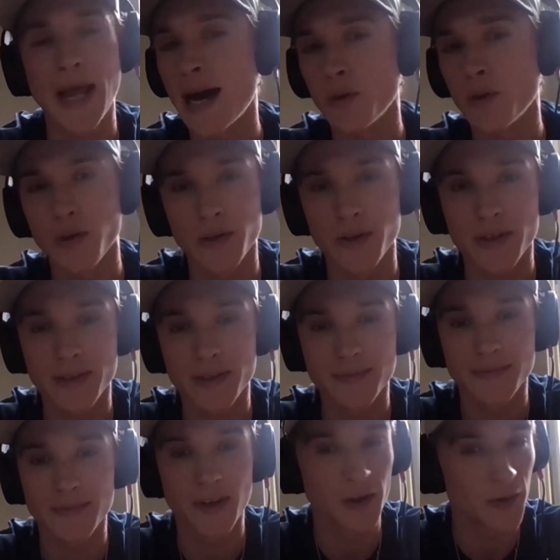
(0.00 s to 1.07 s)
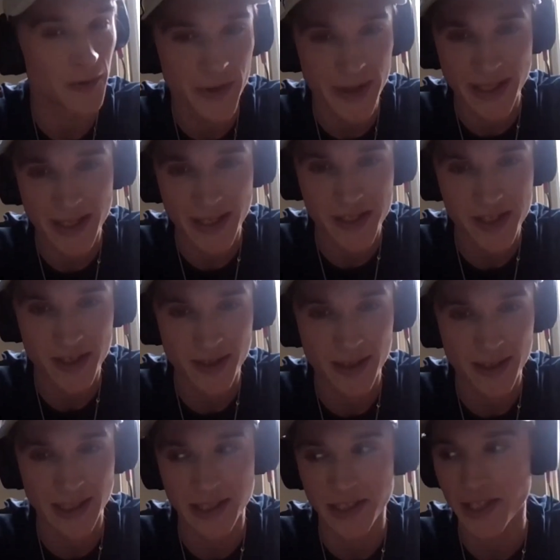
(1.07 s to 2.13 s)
outlook on fitness in